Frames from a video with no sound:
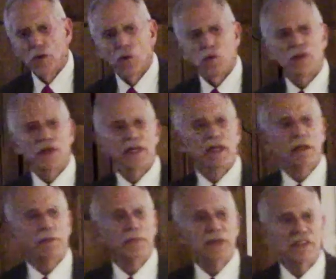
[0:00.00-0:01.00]
when the
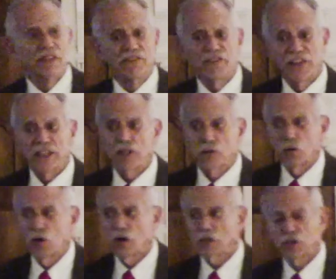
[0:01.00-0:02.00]
Olympics in Finland
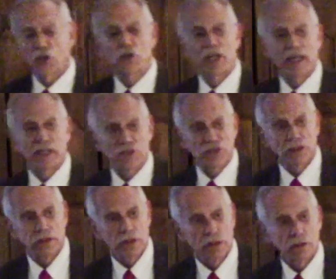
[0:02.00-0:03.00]
were also canceled,